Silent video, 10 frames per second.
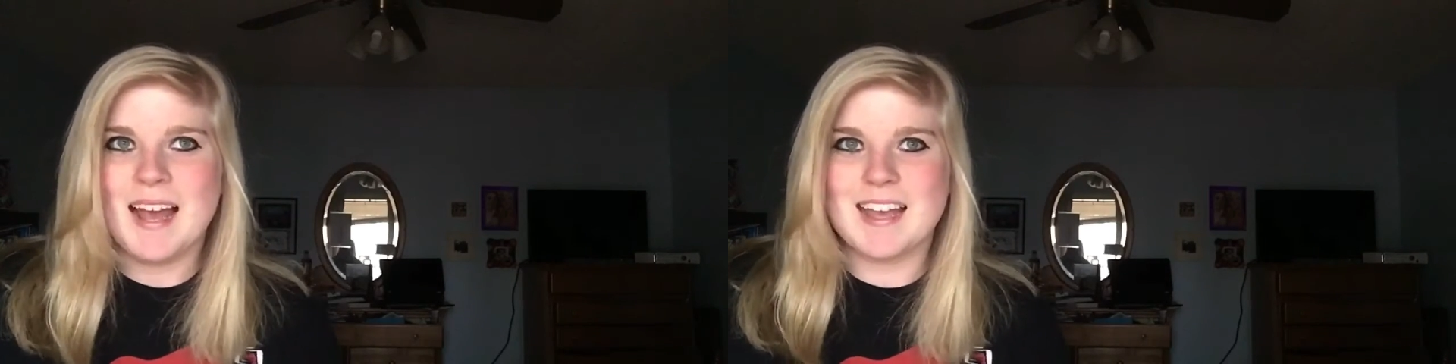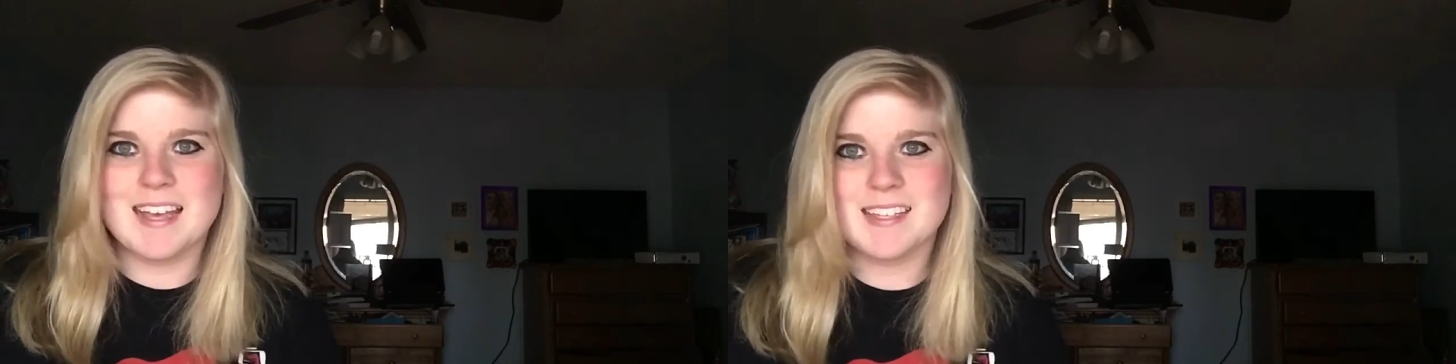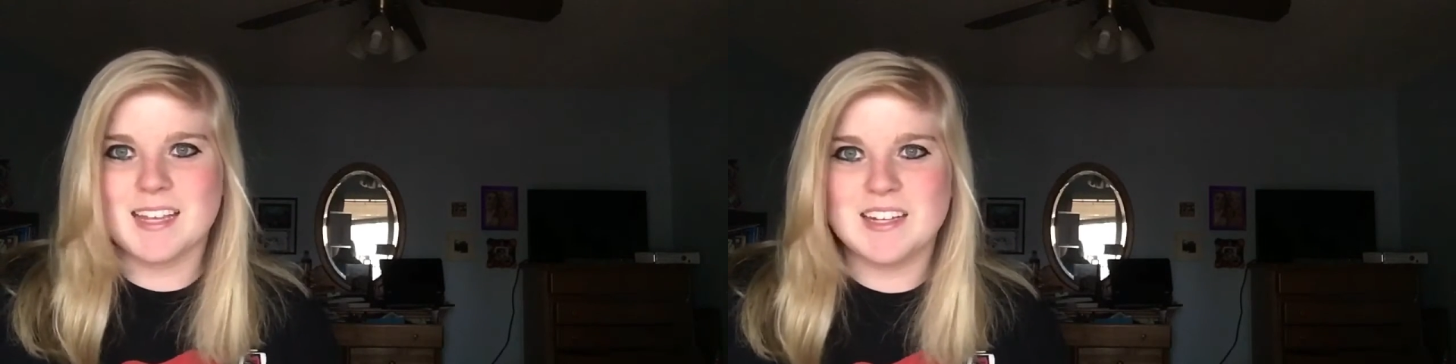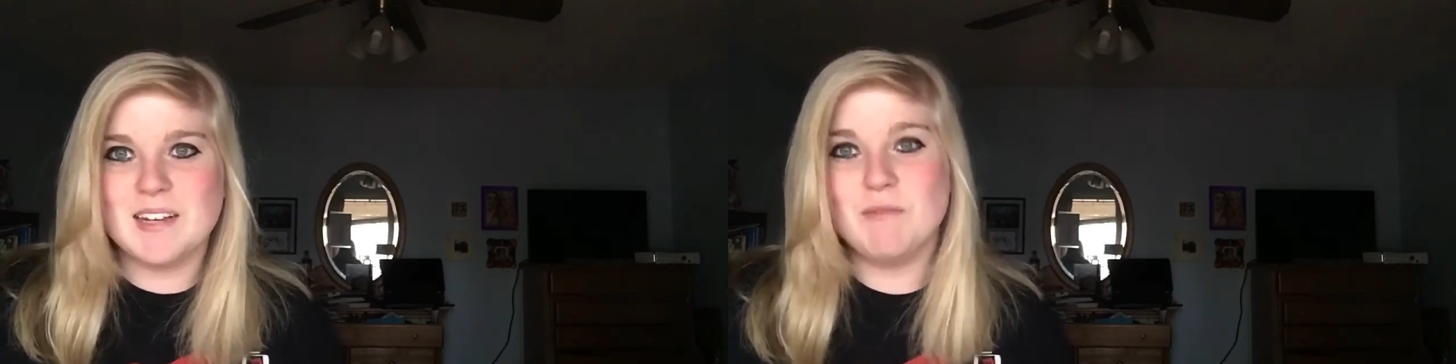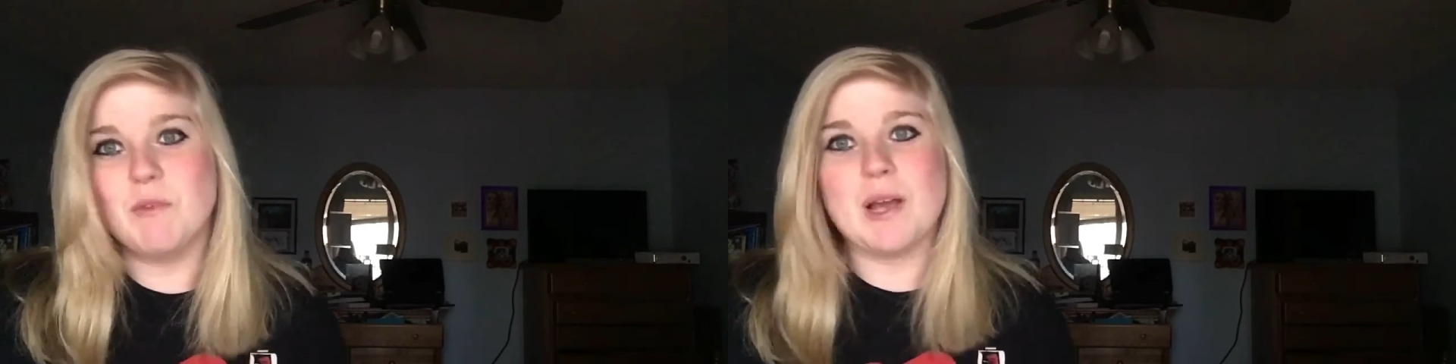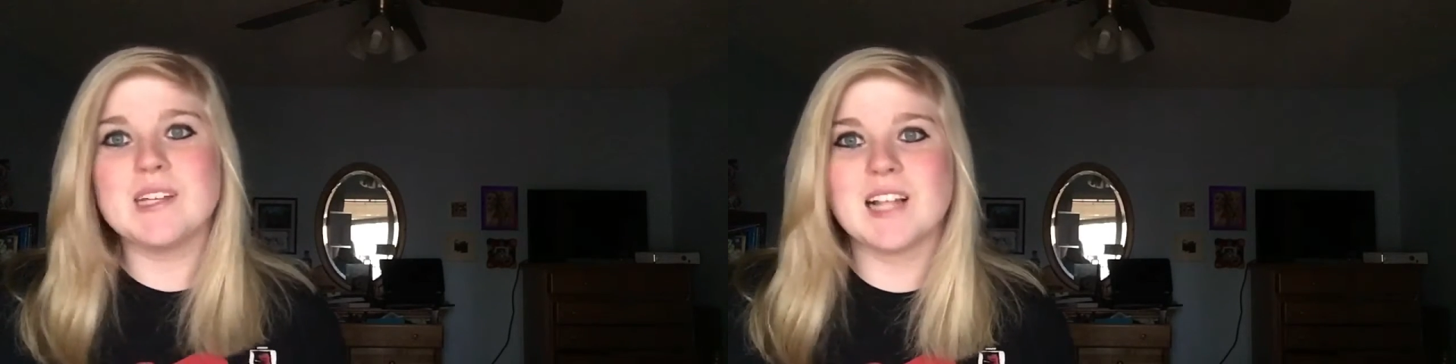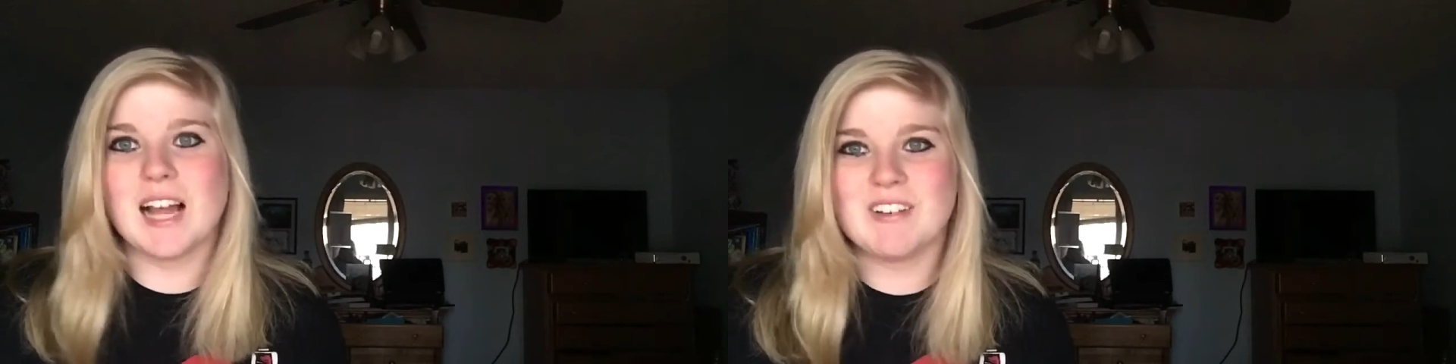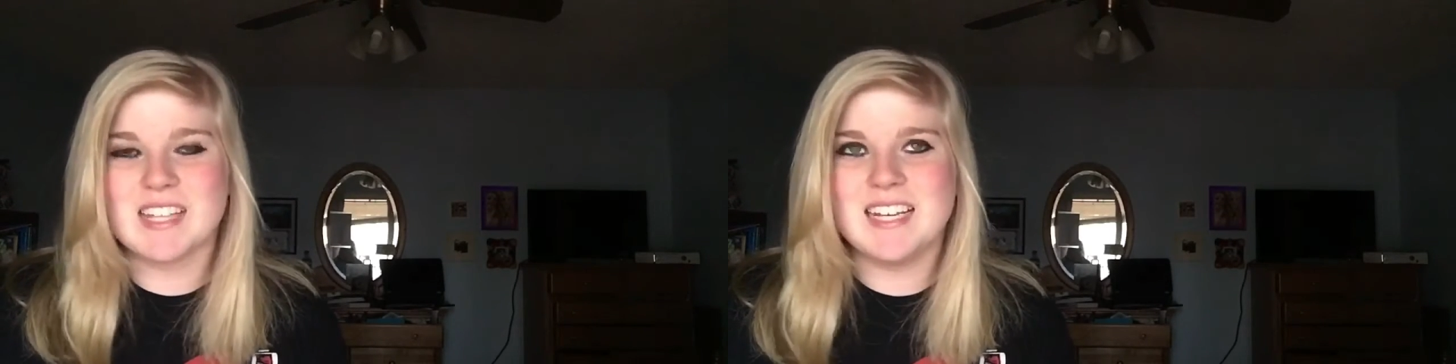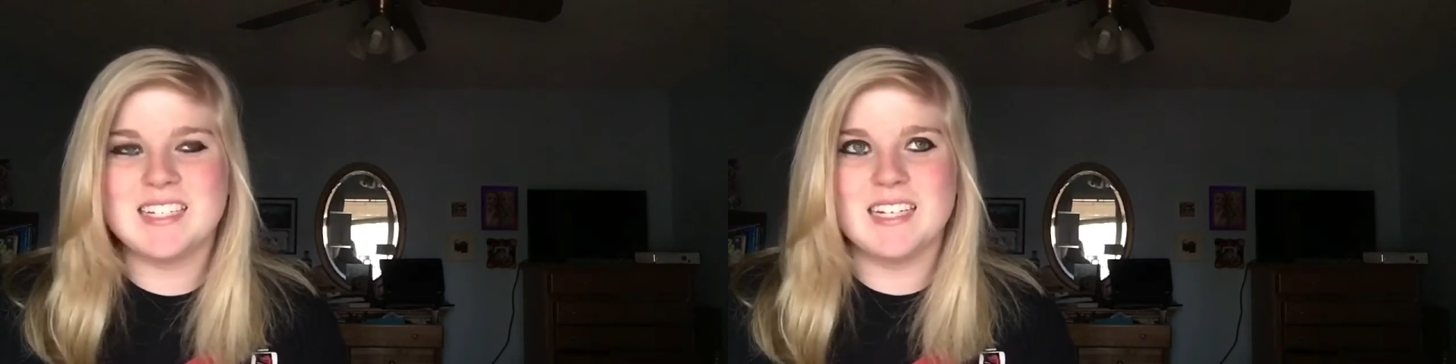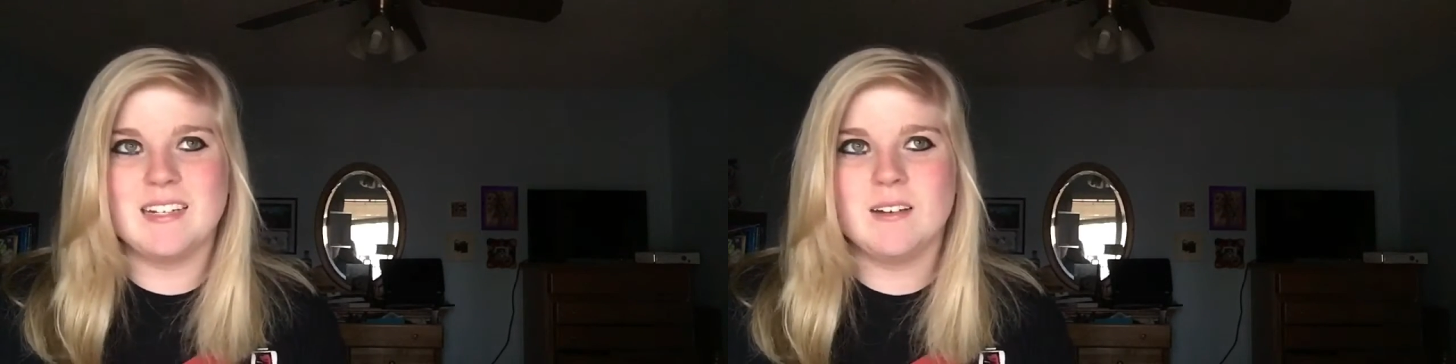I guess I didn't wait till I was
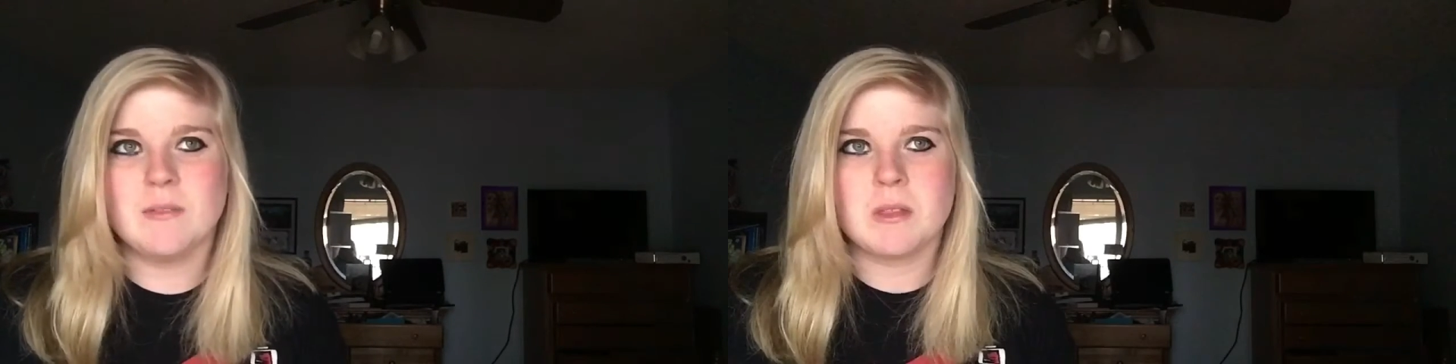18.